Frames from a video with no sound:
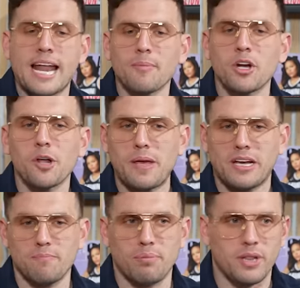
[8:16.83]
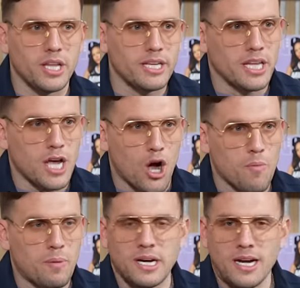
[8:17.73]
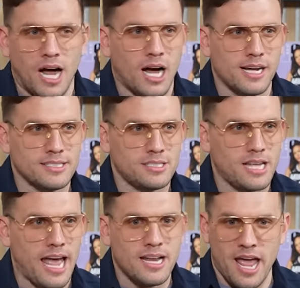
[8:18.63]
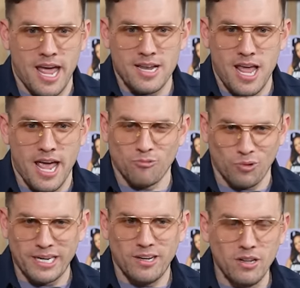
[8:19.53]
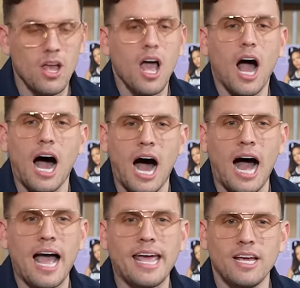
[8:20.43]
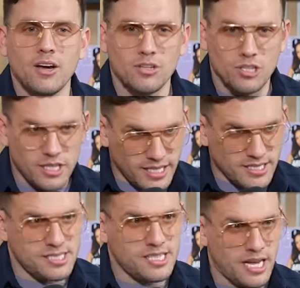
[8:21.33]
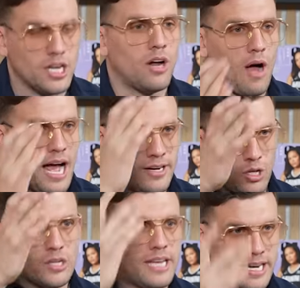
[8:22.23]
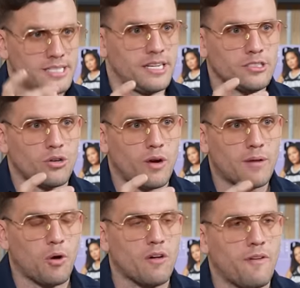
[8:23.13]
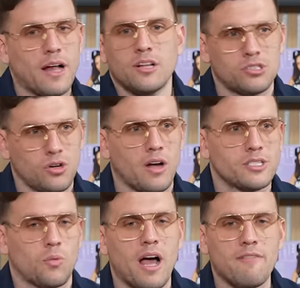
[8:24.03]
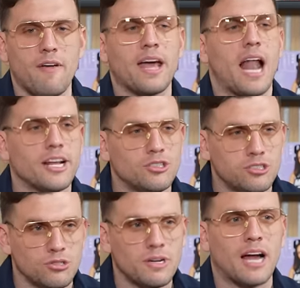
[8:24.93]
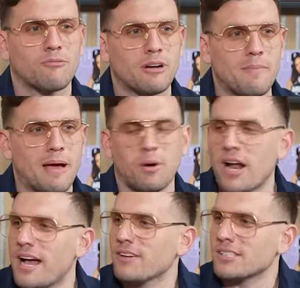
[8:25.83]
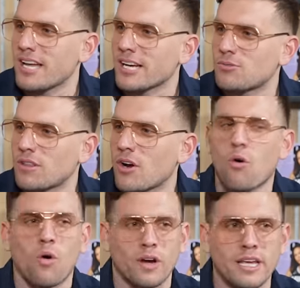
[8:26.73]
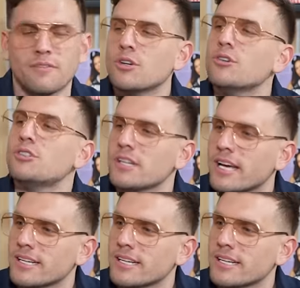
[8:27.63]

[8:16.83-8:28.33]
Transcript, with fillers: And I'm gonna be completely open and honest and and and real. I he's you know i looked at his instagram profile and saw his wife and i do not remember having sex with her or even who she